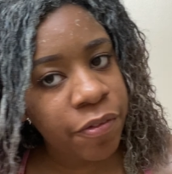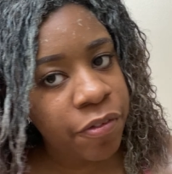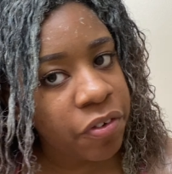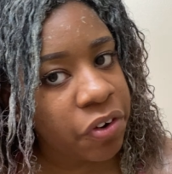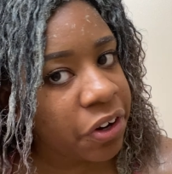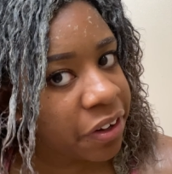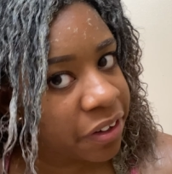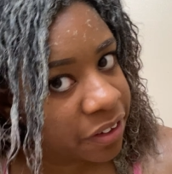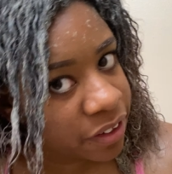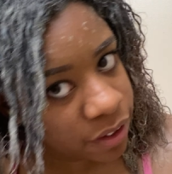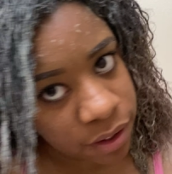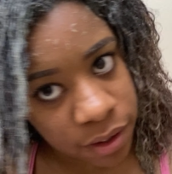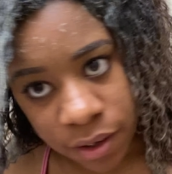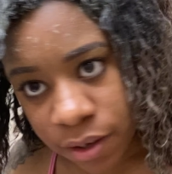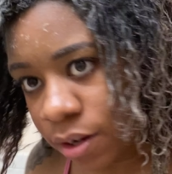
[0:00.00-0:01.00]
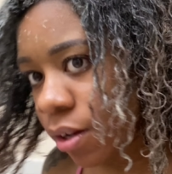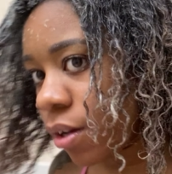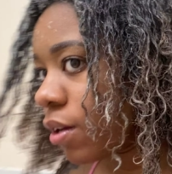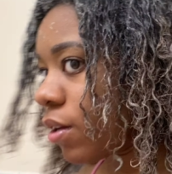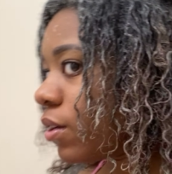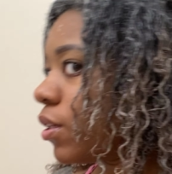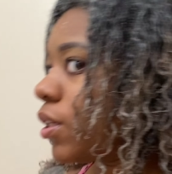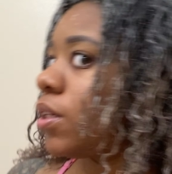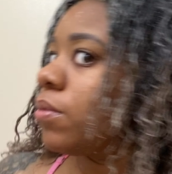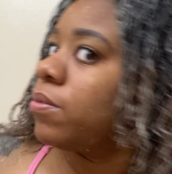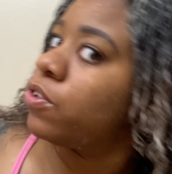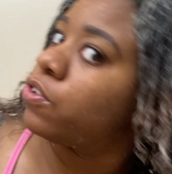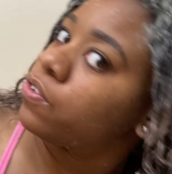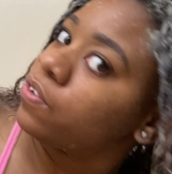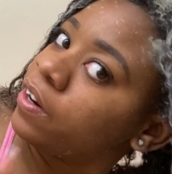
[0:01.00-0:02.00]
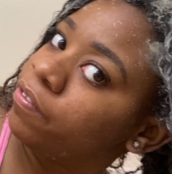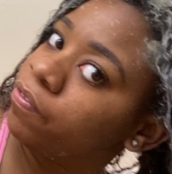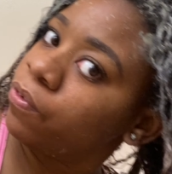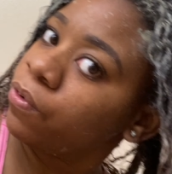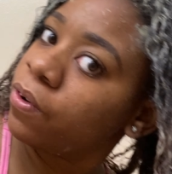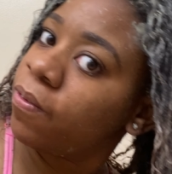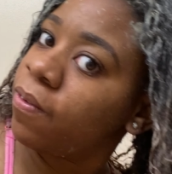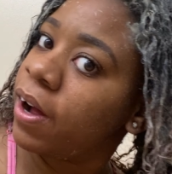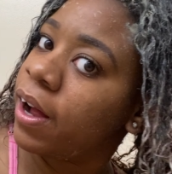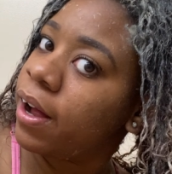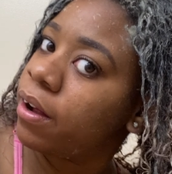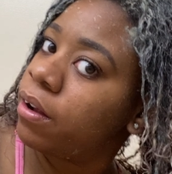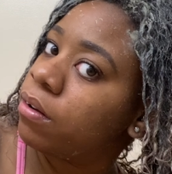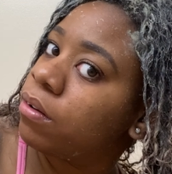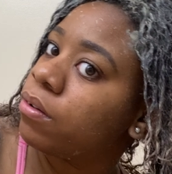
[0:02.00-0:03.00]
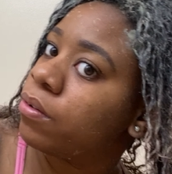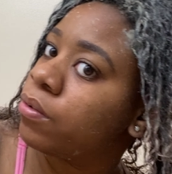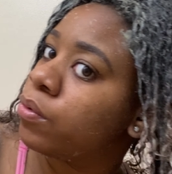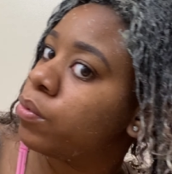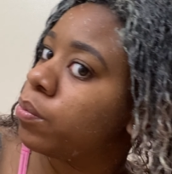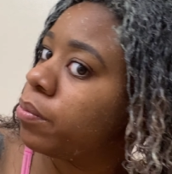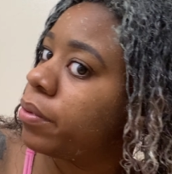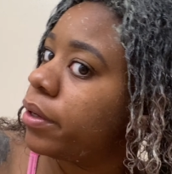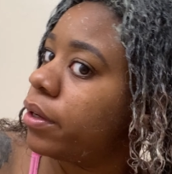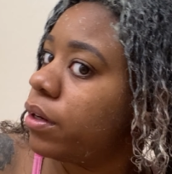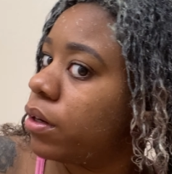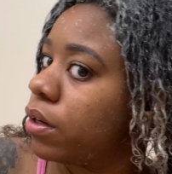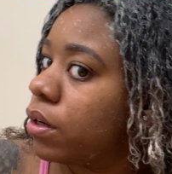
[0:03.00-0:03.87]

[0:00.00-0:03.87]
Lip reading: front. She was straight for a while, but